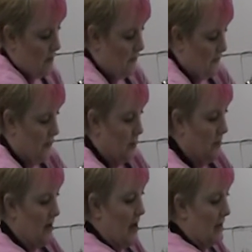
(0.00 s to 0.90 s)
So we've
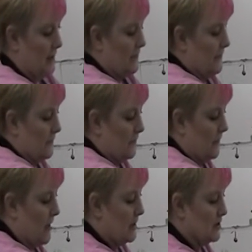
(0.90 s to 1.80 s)
got it. We've
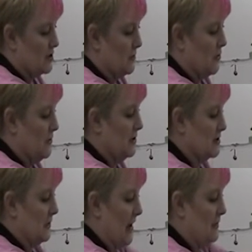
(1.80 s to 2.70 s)
got it smooth as a
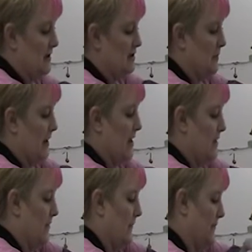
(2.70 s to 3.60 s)
baby's butt.
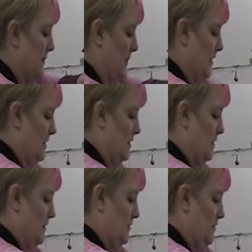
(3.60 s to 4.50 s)

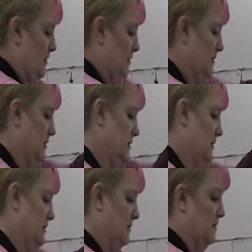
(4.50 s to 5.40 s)
You can
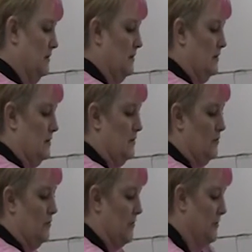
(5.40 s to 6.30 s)

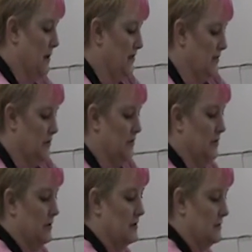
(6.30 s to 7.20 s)
do a couple other little
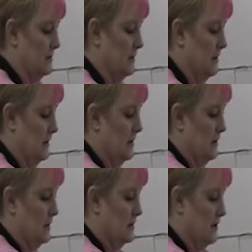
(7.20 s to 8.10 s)

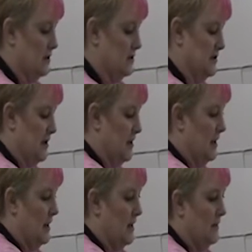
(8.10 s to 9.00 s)
touches here and
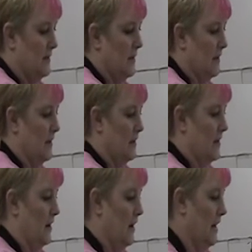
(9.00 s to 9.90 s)
there.
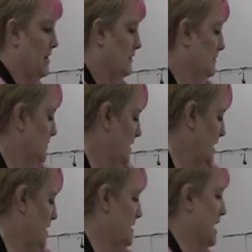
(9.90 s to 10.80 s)
Alright,
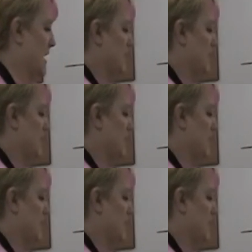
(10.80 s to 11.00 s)
okay, got